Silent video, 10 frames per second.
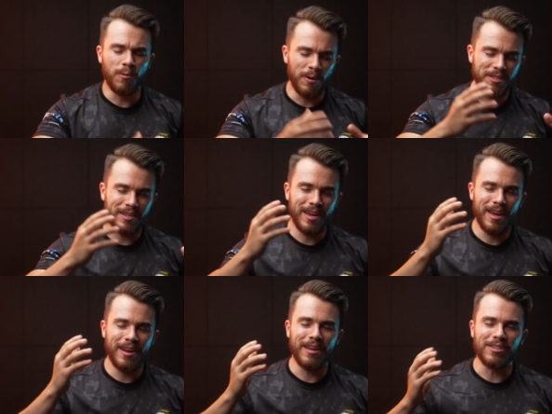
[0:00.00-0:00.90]
once
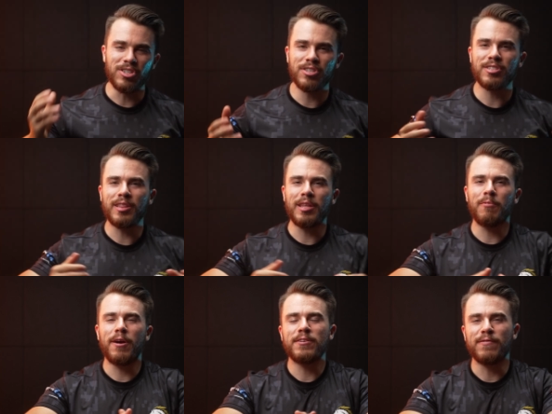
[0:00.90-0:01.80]
again, just like the
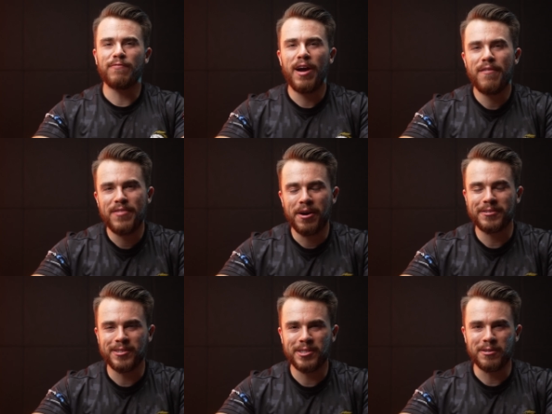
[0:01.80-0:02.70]
Ryzen
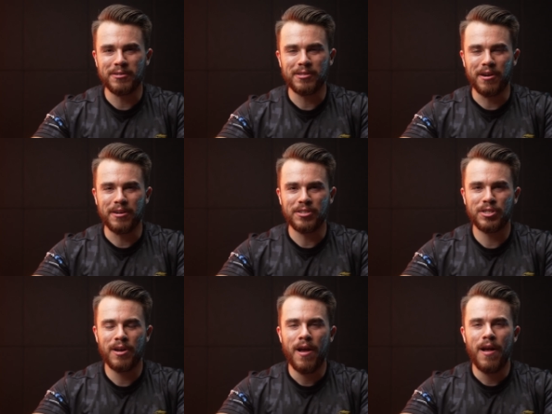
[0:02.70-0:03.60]
5000 series launch,